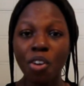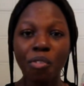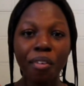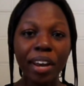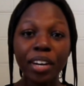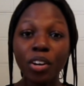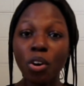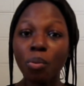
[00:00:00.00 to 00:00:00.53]

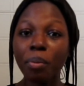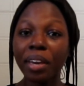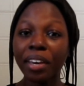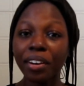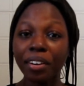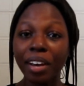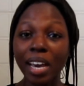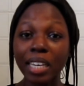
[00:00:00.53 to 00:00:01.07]
Right now my
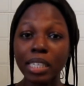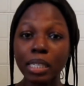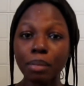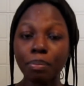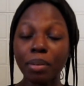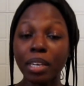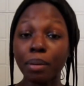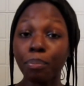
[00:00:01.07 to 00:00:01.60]
hair has
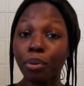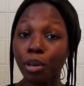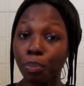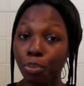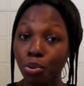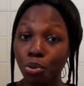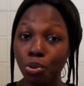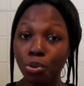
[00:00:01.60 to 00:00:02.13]
been
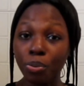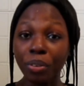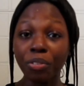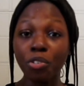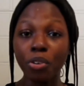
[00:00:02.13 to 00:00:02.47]
pre-cooled with